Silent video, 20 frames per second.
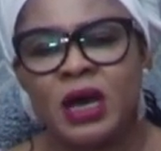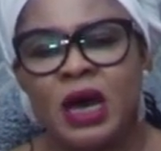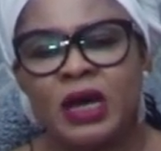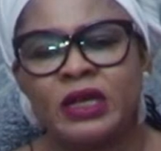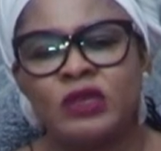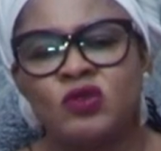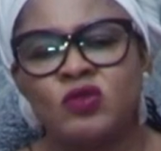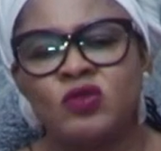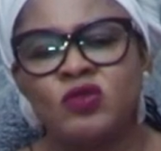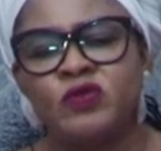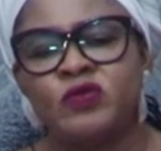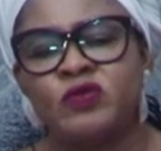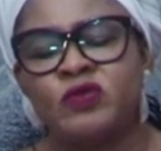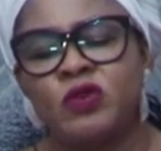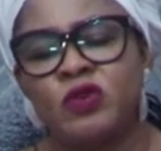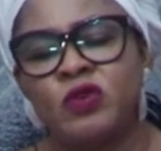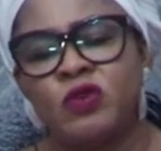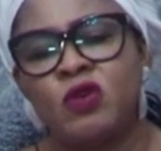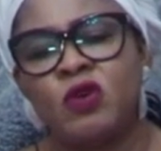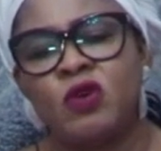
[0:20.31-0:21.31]
And so
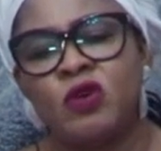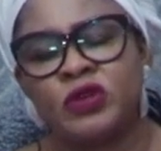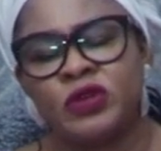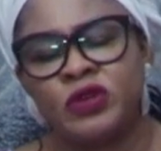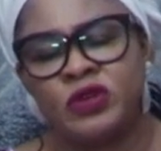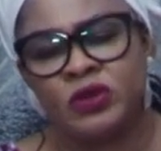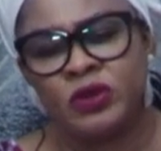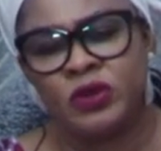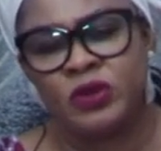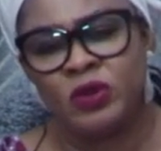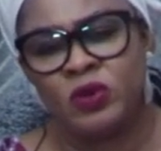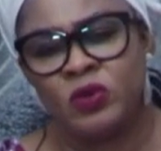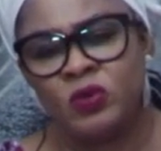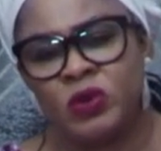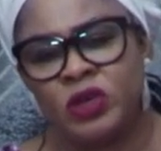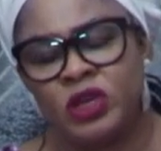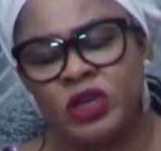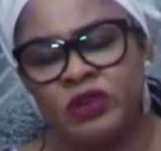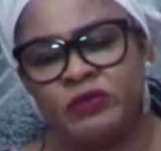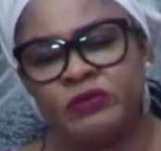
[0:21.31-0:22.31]
for God,
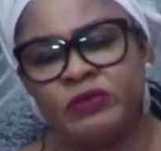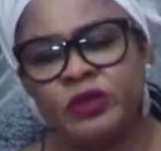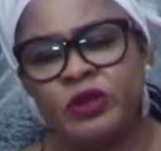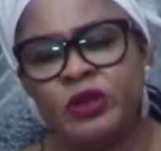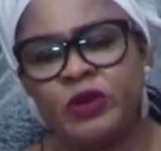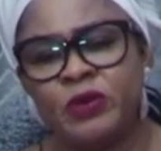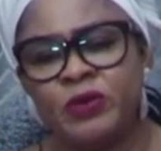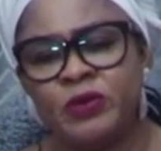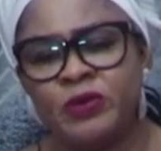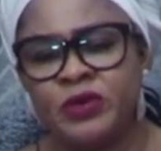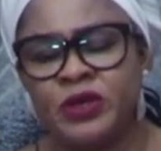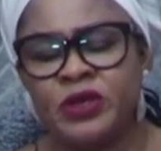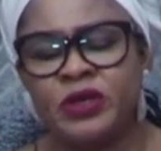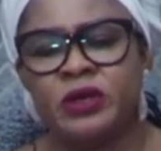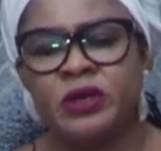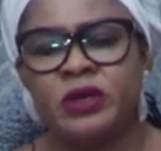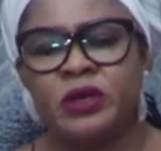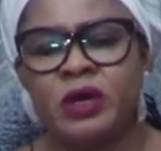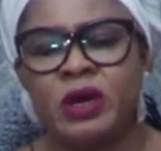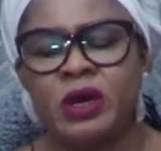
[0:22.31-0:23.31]
we give glory
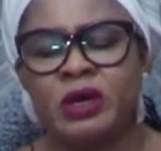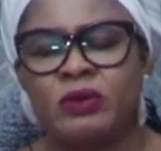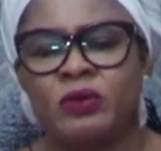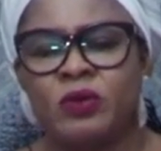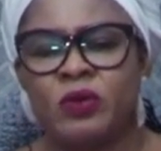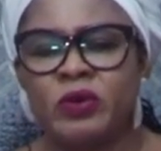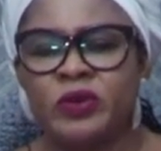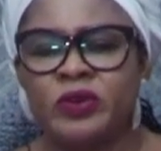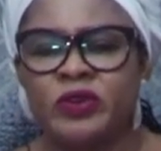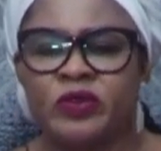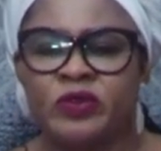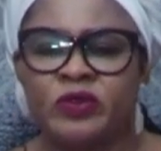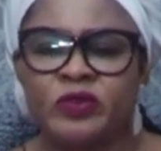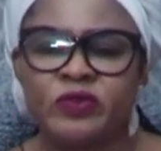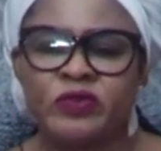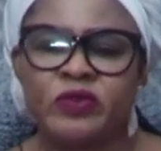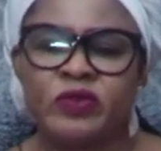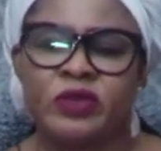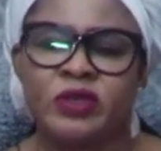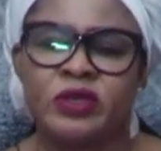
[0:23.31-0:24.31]
and honor
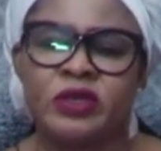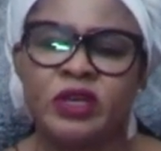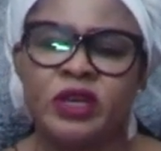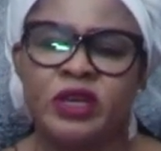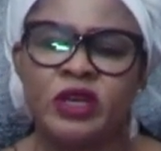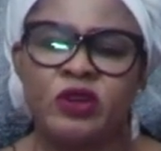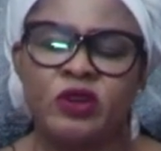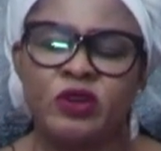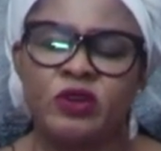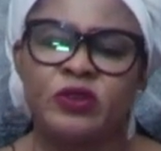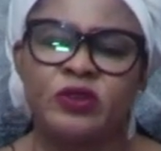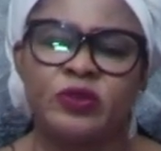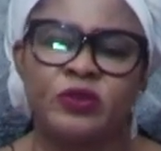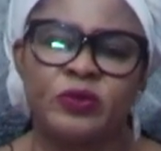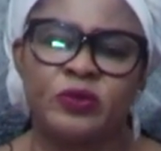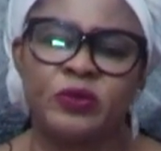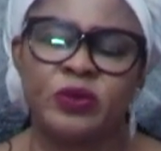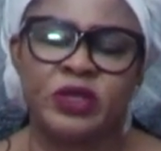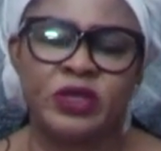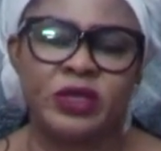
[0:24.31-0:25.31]
for seeing us
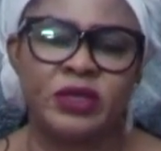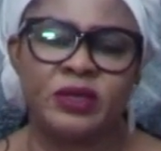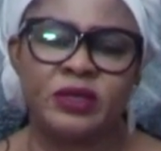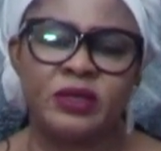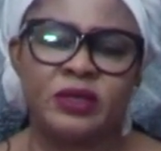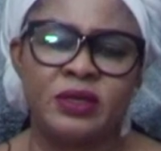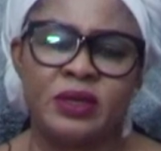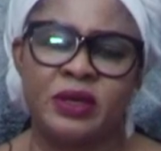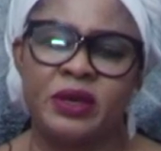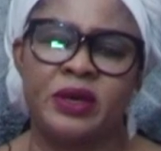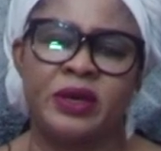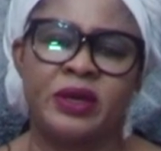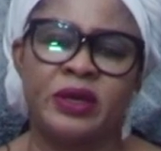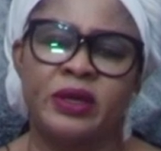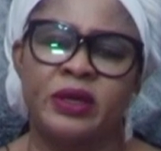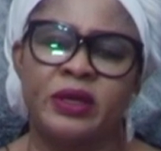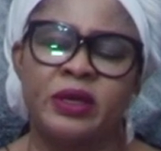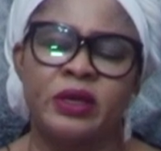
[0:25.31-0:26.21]
through this year.